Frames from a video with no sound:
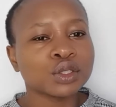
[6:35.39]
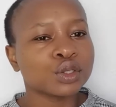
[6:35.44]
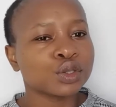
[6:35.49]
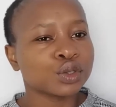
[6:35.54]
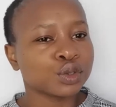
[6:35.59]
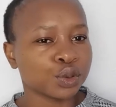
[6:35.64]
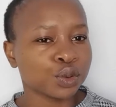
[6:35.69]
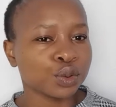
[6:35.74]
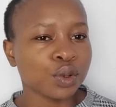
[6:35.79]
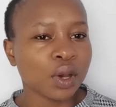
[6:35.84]

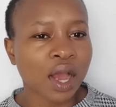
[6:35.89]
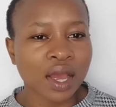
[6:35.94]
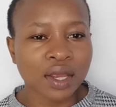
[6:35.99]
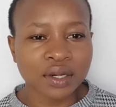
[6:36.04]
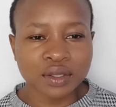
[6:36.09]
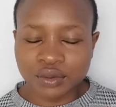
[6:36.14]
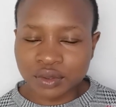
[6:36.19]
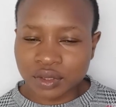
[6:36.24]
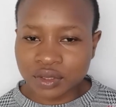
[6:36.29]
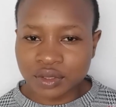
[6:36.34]

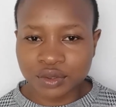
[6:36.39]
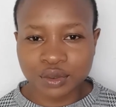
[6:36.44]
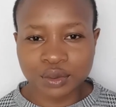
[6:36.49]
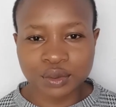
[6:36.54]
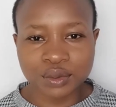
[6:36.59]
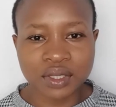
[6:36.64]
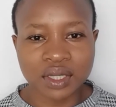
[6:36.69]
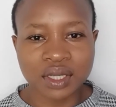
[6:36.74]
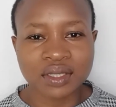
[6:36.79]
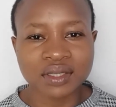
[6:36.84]
200
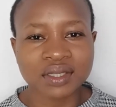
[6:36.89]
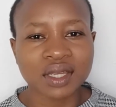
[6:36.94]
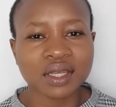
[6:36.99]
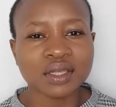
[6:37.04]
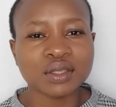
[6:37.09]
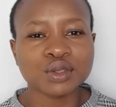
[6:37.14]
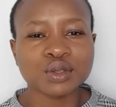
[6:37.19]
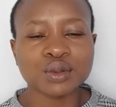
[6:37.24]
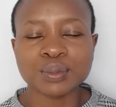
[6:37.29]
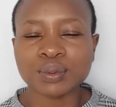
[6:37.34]
students,
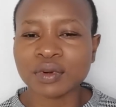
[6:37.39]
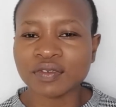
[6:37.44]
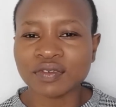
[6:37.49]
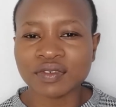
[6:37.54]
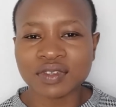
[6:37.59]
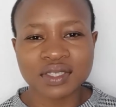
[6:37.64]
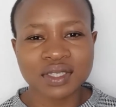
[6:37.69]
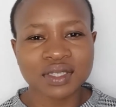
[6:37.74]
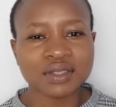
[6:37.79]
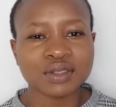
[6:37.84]
and so
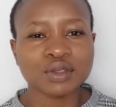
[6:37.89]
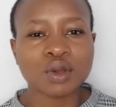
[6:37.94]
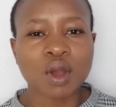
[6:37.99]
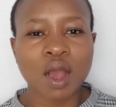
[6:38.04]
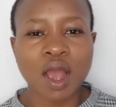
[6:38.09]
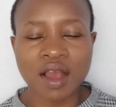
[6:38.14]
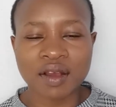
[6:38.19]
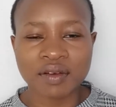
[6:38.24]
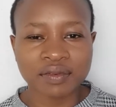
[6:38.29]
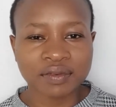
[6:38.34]
professors
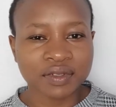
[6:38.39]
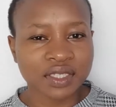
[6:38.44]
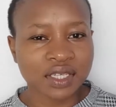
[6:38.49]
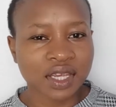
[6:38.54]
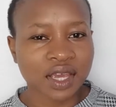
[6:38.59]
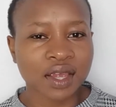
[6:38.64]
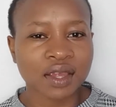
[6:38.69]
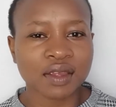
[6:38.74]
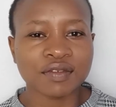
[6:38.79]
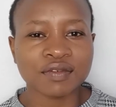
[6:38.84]
don't have
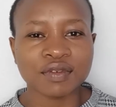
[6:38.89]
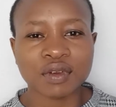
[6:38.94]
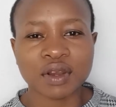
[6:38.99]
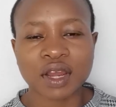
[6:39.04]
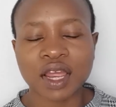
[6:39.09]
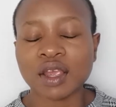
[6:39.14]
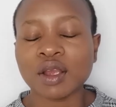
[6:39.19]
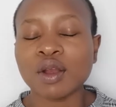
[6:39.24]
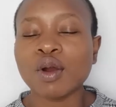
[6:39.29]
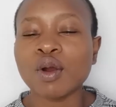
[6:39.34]
time for
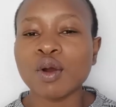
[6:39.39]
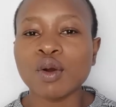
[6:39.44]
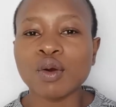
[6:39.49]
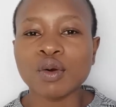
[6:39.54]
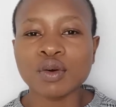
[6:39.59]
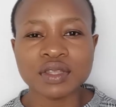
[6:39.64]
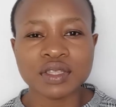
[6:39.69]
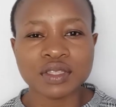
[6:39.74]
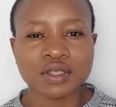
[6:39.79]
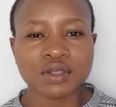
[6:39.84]
like
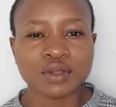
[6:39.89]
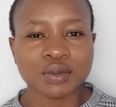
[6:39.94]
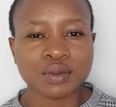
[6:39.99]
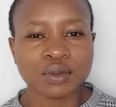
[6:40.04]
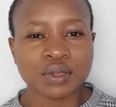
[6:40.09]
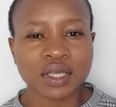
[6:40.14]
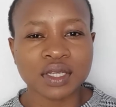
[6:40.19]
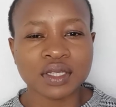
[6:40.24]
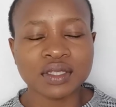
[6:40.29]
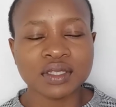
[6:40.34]
all the
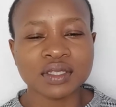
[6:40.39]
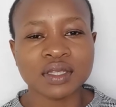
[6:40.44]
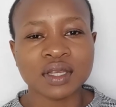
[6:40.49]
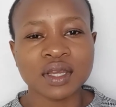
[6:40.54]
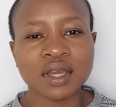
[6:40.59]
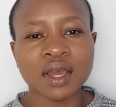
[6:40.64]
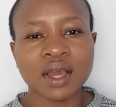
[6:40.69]
students.